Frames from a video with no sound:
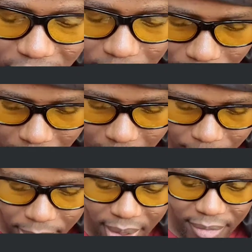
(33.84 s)
hip
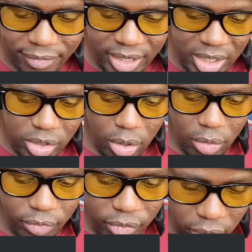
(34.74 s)
hop
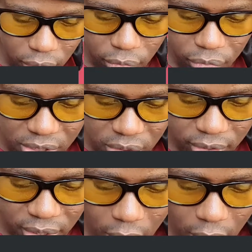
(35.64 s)
Veezo View featuring